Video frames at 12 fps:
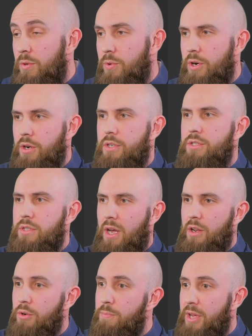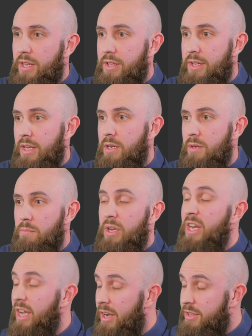works a lot better than
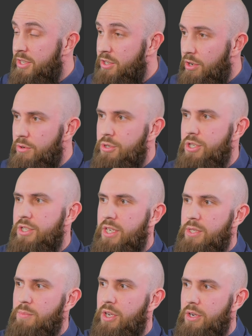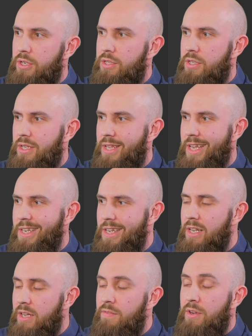many other solutions is because they
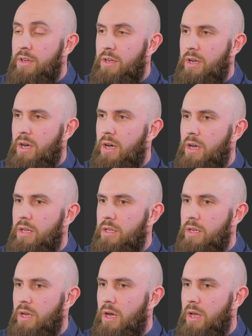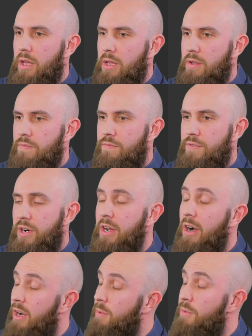deliver a very
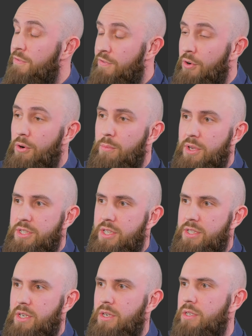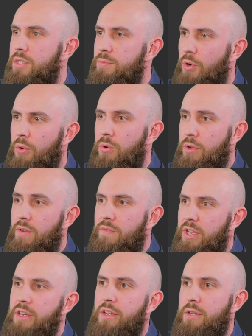high performance. It's a small,
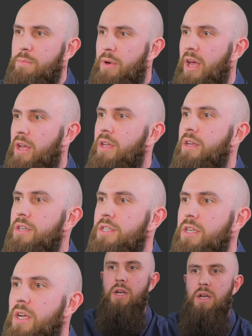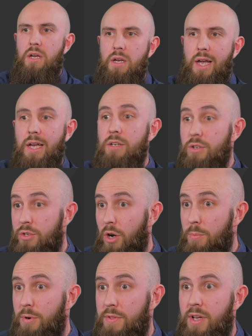convenient package, and on
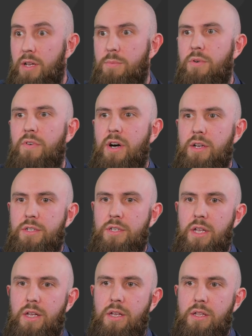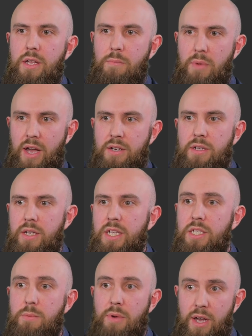top of that provides the
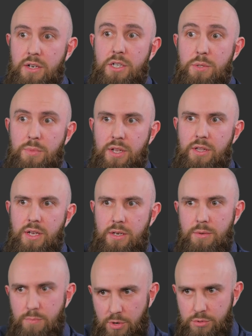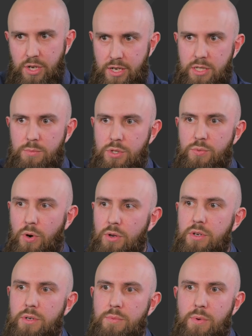easy management that most customers want,